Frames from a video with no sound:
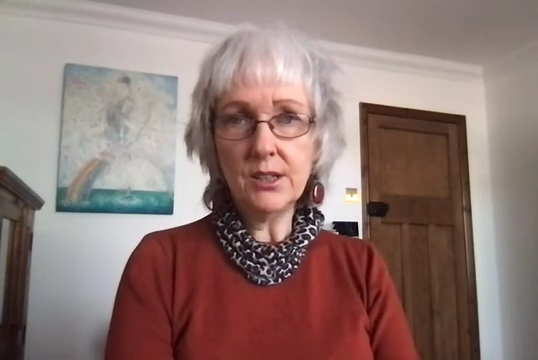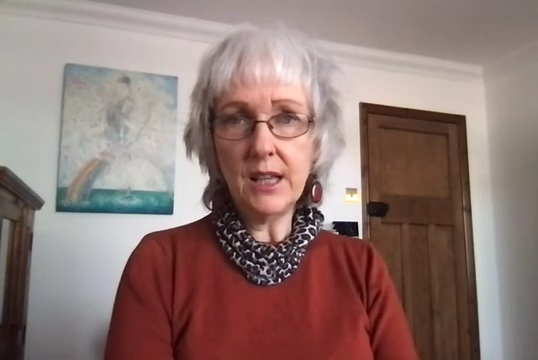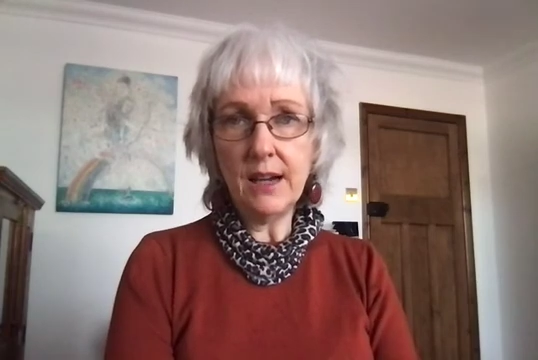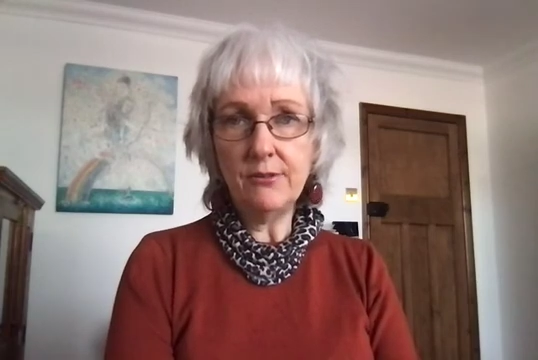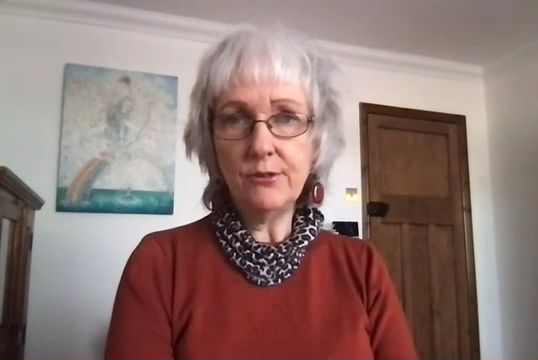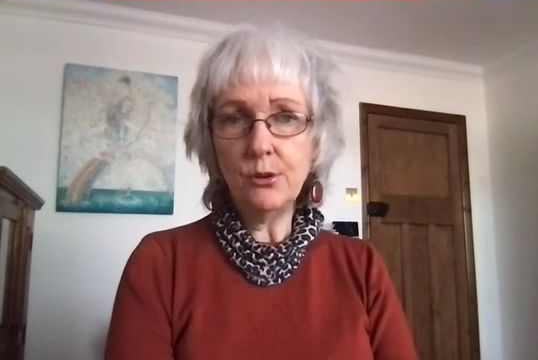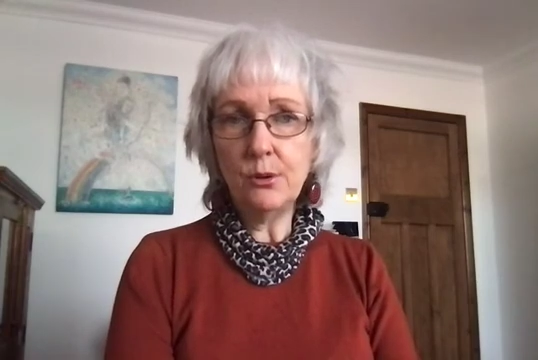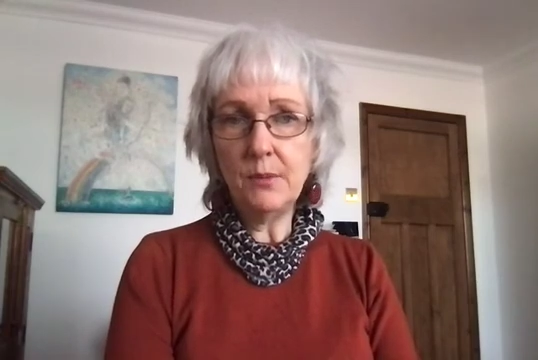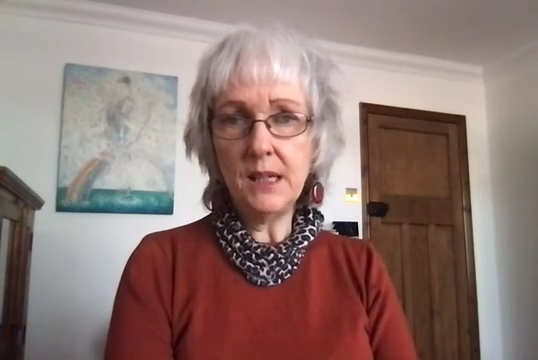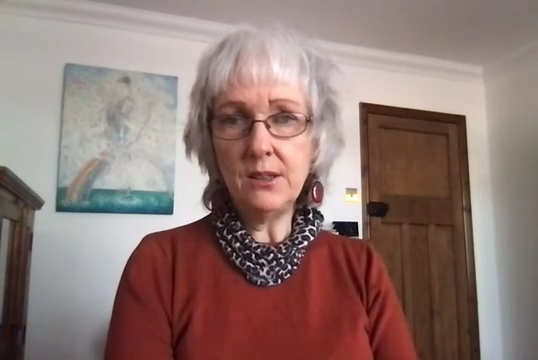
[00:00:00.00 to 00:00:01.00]
that for the
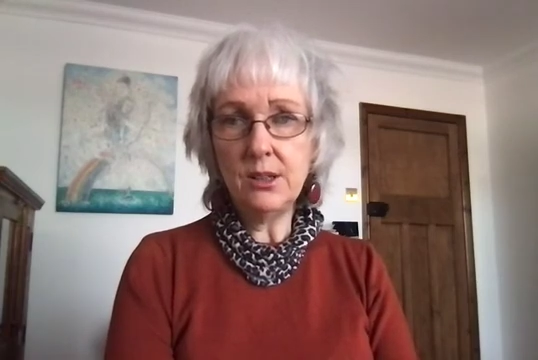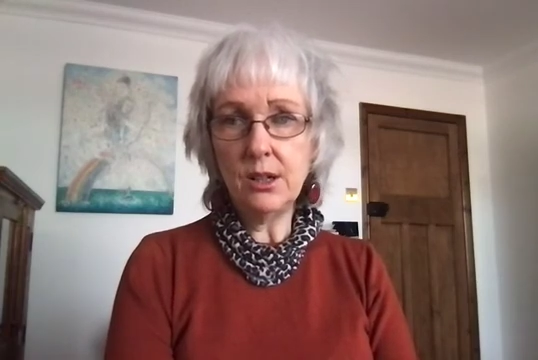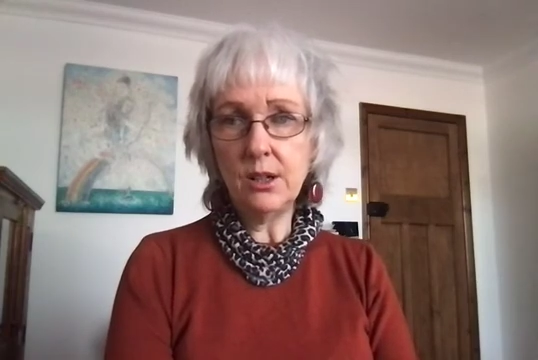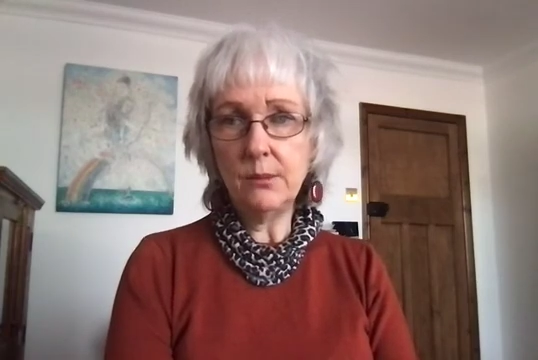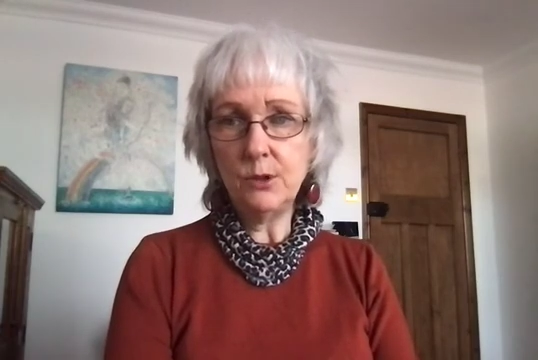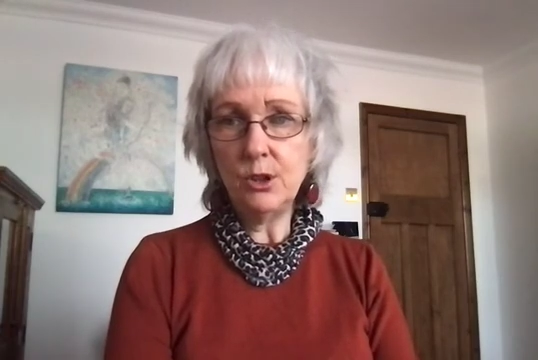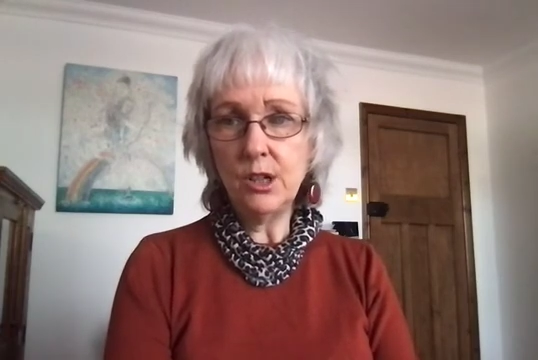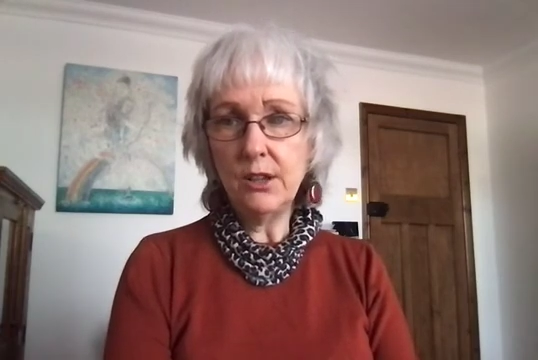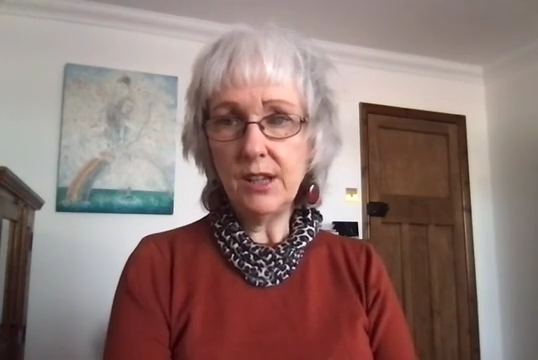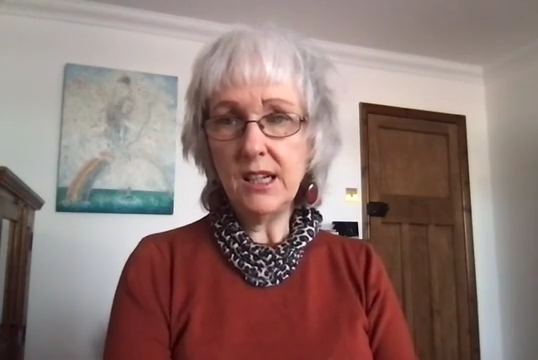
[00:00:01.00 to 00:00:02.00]
meantime.
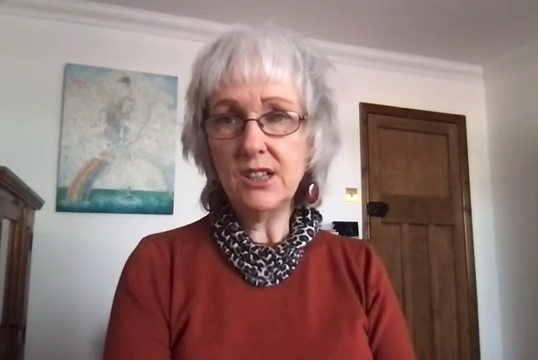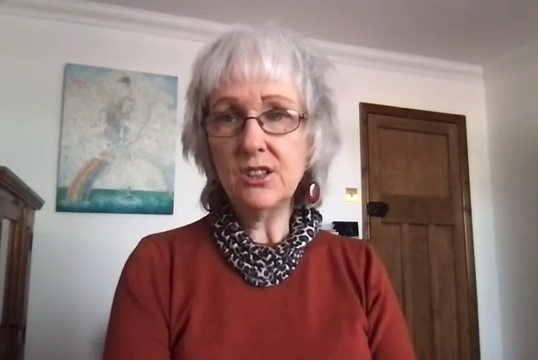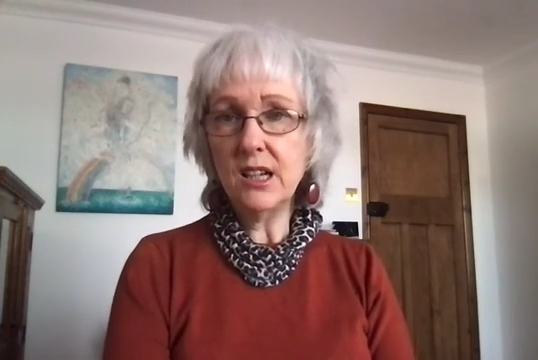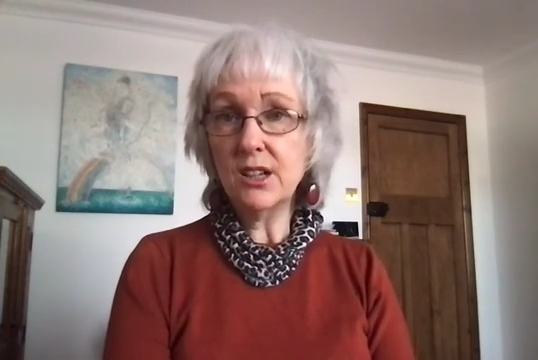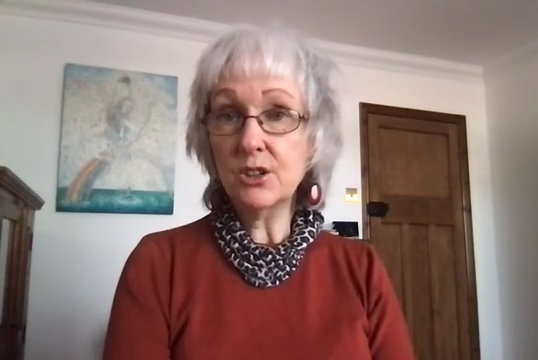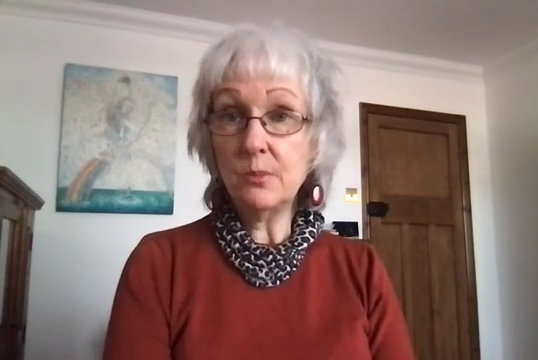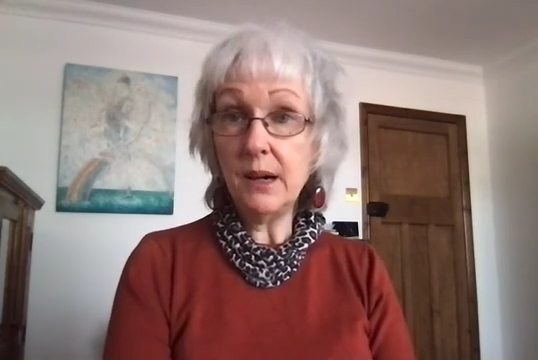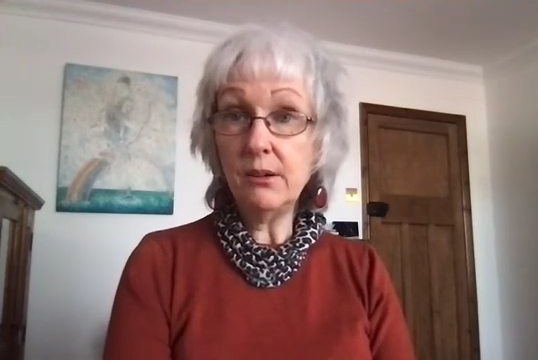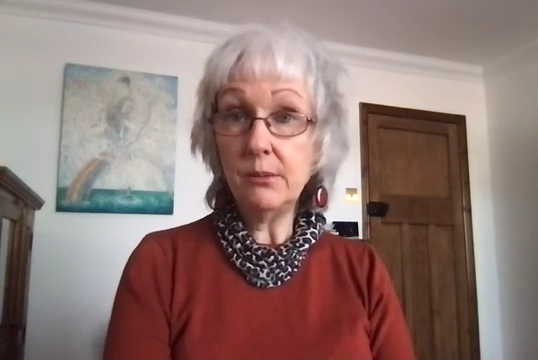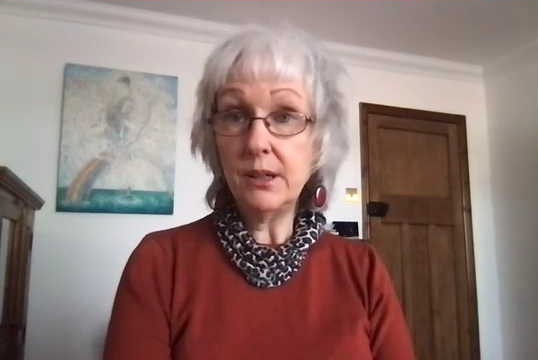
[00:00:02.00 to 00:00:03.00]
Then it's an
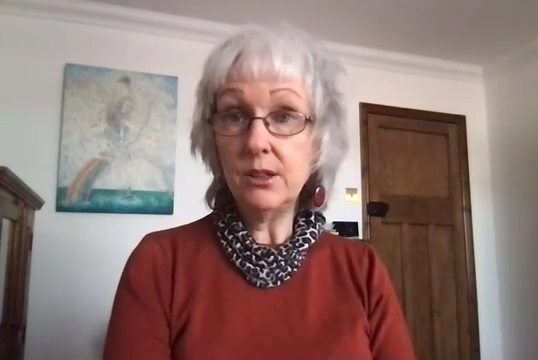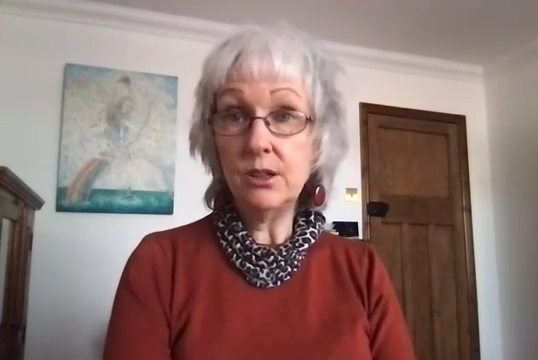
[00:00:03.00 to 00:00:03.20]
experiment.